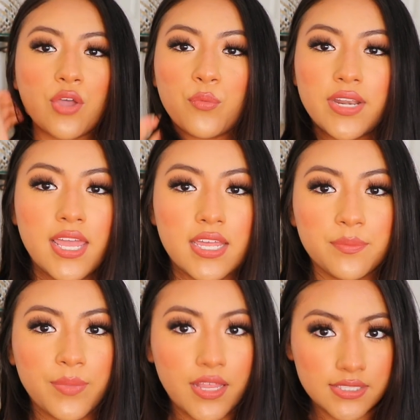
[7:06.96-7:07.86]
I went ahead
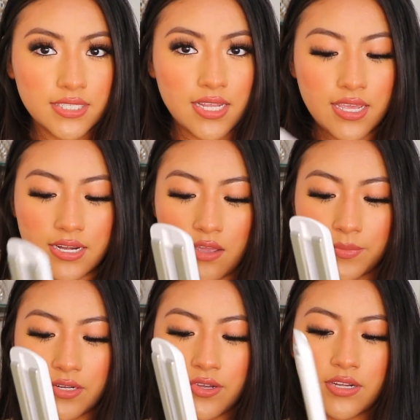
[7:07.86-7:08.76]
and plugged it in. Now I'm
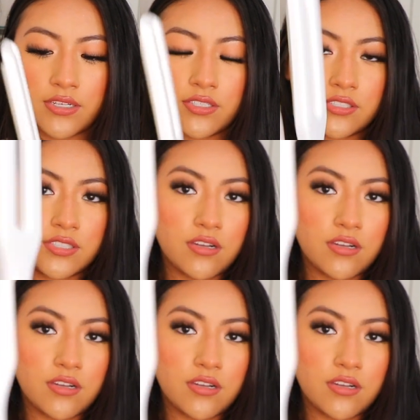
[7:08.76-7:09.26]
going to go ahead and turn it